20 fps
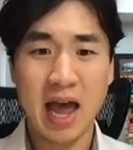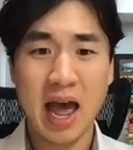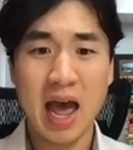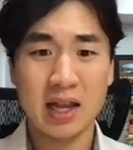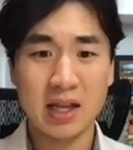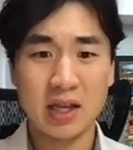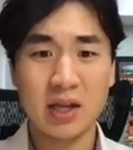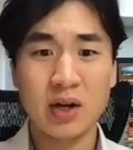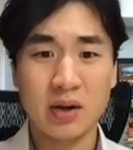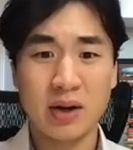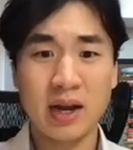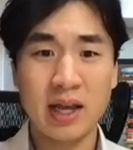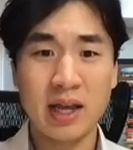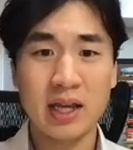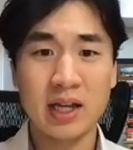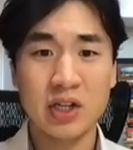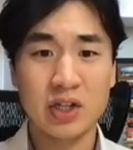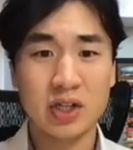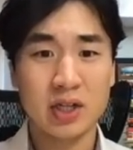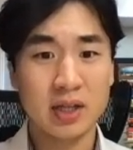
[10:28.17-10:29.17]
at your
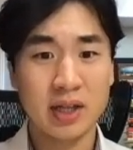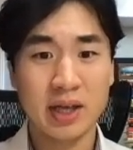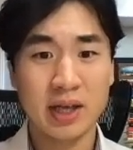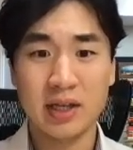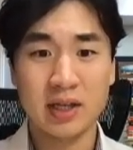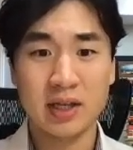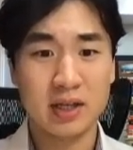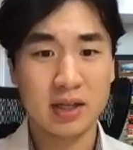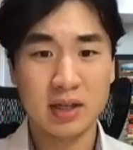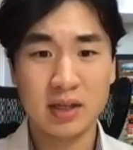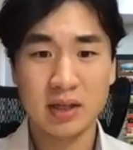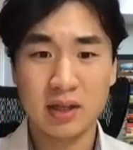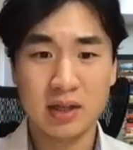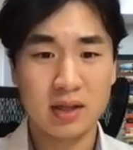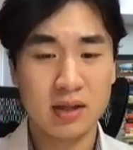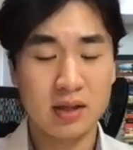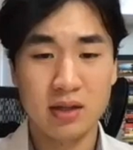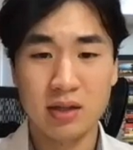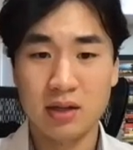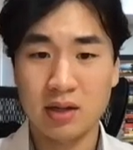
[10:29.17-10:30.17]
age. Like
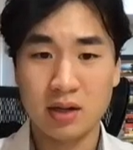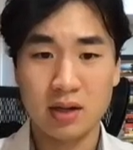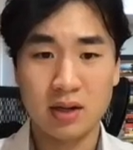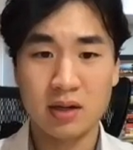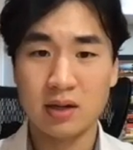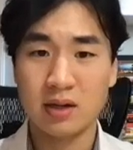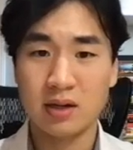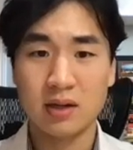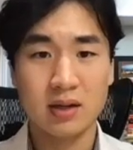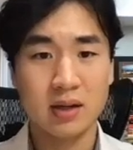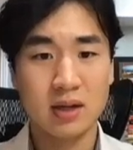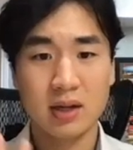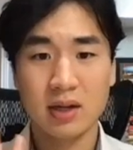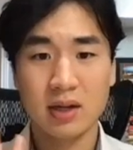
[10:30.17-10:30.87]
your